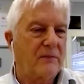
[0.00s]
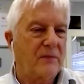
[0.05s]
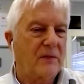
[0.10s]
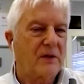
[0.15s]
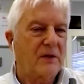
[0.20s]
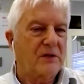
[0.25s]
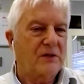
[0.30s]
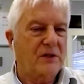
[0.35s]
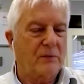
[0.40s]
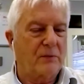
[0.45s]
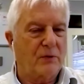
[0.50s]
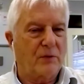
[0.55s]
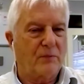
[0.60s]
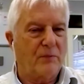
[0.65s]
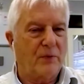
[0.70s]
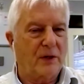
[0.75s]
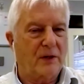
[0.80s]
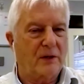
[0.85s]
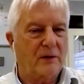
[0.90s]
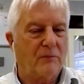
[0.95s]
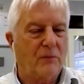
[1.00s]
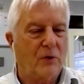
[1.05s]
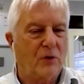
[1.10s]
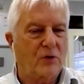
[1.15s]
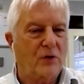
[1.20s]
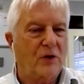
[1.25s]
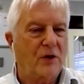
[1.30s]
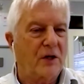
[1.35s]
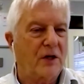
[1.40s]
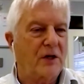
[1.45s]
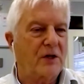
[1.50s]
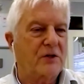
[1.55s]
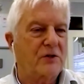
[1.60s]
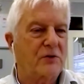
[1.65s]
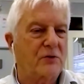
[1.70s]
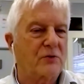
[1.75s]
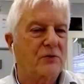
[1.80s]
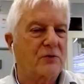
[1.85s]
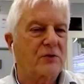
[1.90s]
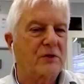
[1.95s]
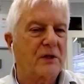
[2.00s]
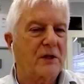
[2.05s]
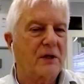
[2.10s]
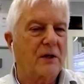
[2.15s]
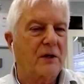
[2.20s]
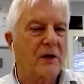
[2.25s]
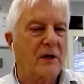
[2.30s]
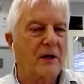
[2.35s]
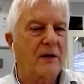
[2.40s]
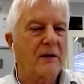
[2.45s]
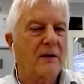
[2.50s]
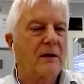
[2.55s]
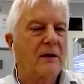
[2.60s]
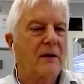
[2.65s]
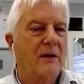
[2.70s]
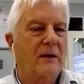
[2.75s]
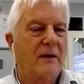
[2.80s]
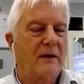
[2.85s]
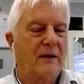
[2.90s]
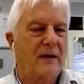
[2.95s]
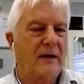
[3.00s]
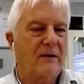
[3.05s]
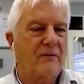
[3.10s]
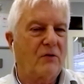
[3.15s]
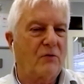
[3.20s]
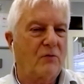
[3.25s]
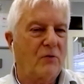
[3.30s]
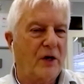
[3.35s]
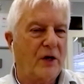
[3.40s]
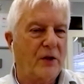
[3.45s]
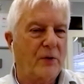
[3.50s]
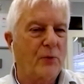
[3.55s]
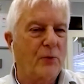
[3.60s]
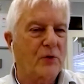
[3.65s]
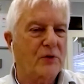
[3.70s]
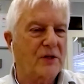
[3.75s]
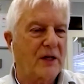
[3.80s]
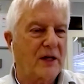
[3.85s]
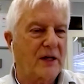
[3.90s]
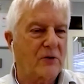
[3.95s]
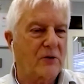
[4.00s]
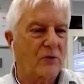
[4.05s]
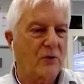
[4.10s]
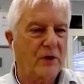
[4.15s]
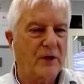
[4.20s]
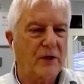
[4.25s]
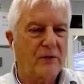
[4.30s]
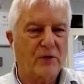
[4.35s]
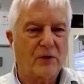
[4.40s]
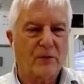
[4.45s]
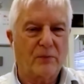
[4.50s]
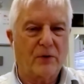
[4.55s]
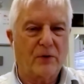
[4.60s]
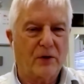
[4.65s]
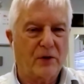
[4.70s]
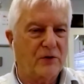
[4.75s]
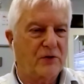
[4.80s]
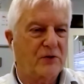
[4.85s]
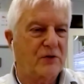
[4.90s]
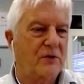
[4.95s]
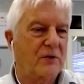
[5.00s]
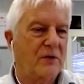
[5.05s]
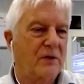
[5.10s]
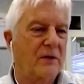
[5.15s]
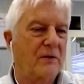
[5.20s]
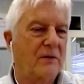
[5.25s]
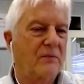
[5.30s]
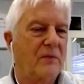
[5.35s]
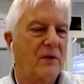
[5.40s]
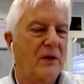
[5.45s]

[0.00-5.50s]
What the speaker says: Some of the big multinationals have a rather more take it or leave it approach, and